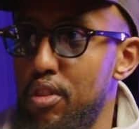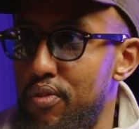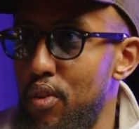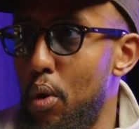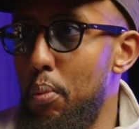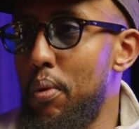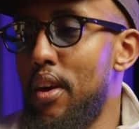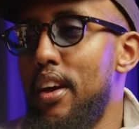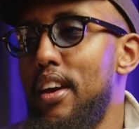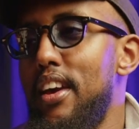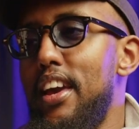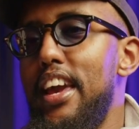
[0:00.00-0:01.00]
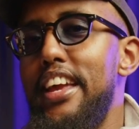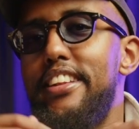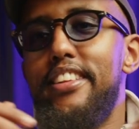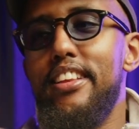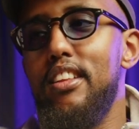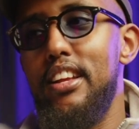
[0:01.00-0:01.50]
film, it
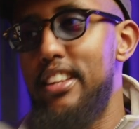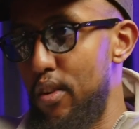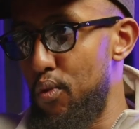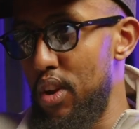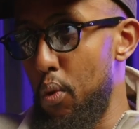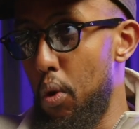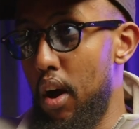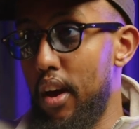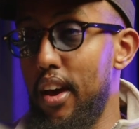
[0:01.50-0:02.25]
didn't really work.